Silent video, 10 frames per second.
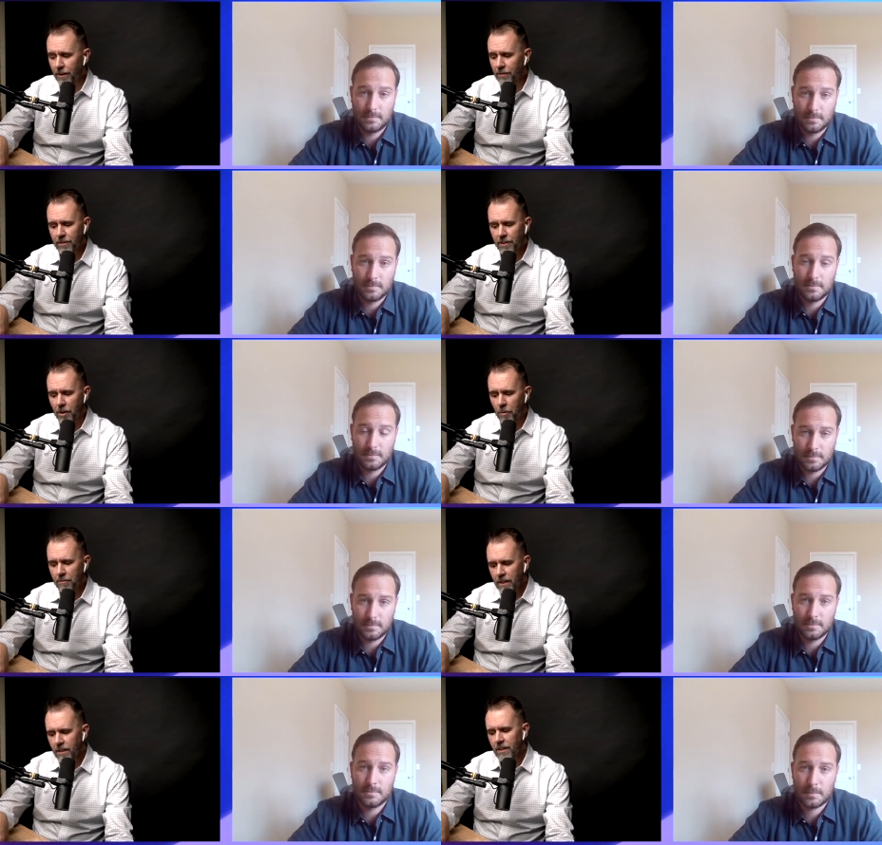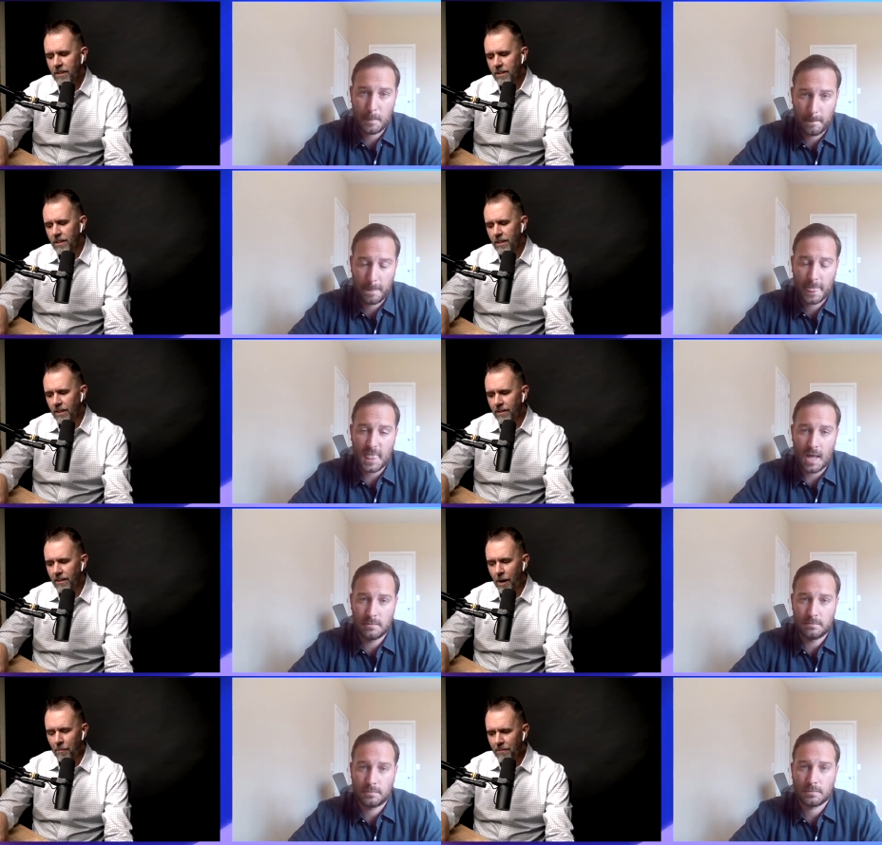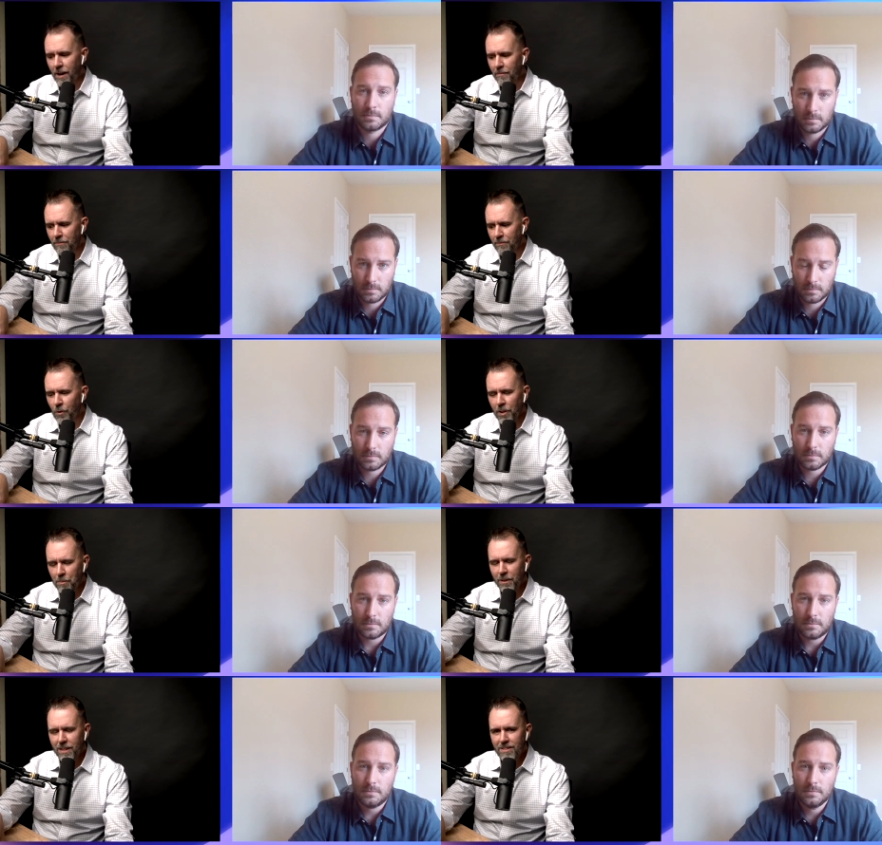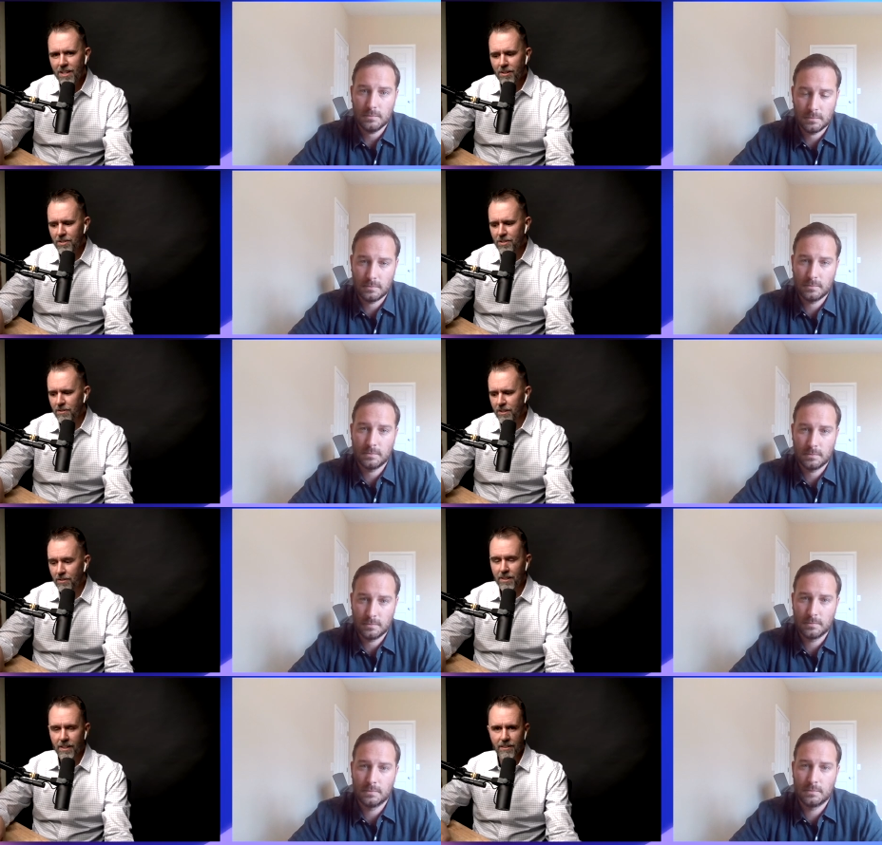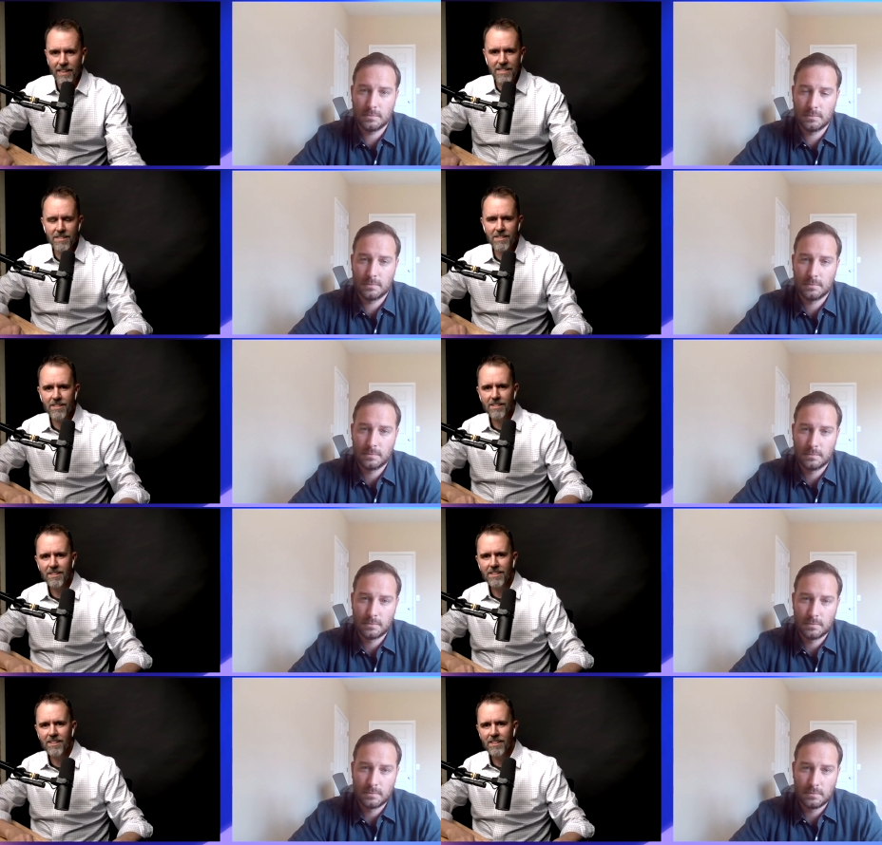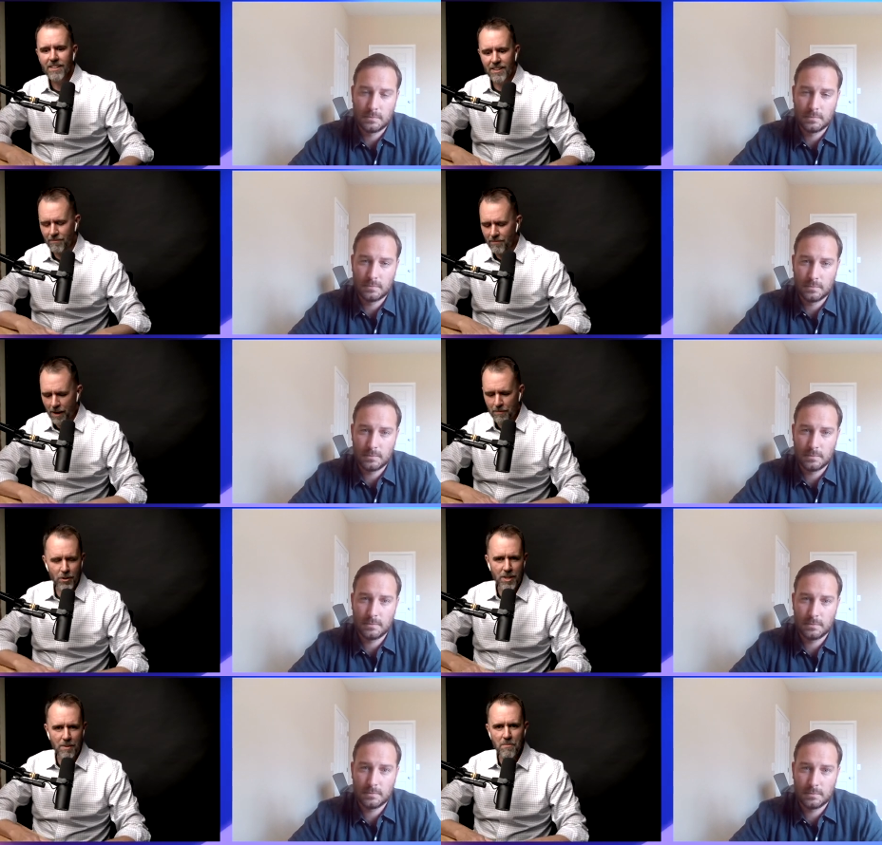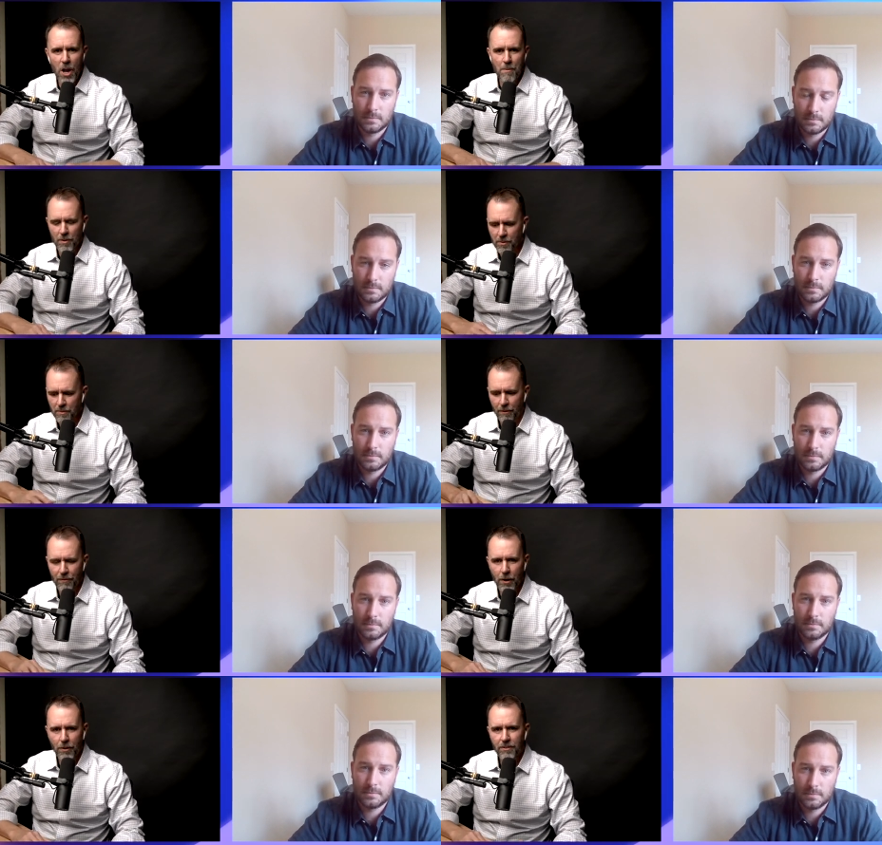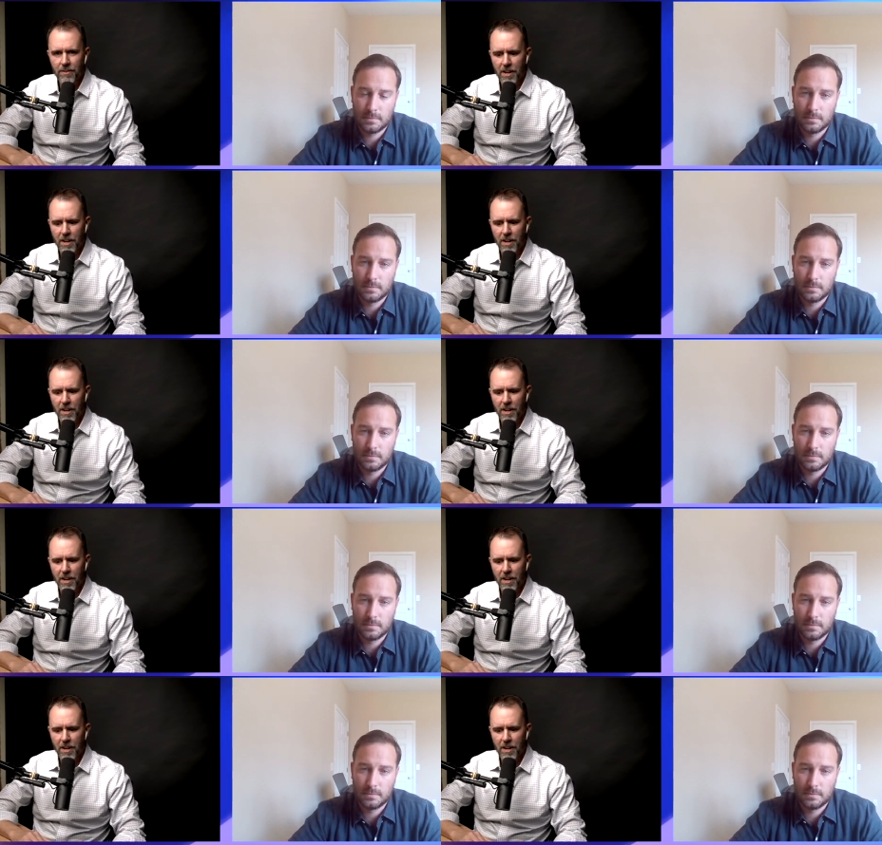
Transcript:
Speaker 1: They'll scope and I'm I'm really pleased to hear that you, you, at least the, I'm sure at the minimum you just throw the photos